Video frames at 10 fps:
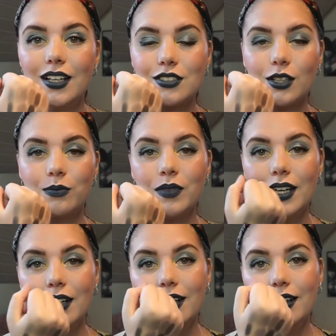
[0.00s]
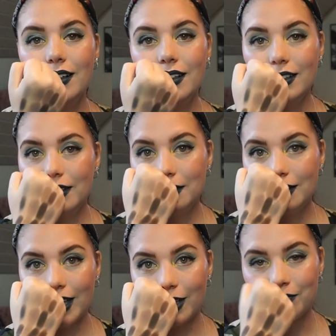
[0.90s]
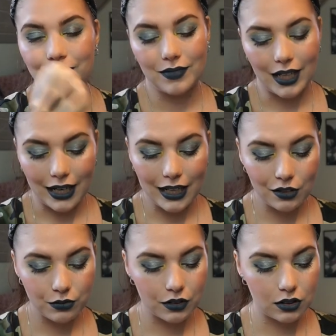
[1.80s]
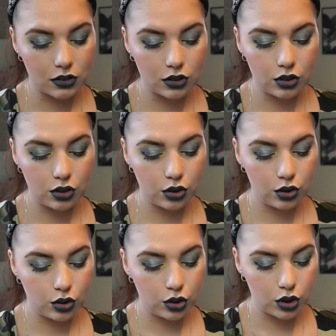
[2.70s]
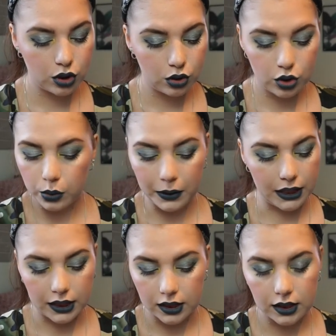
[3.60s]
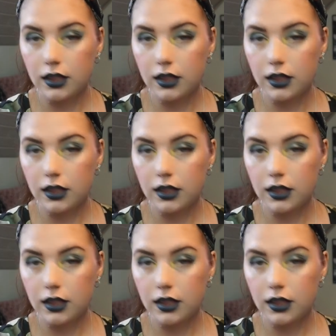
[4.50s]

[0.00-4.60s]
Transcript: So yeah, I have too many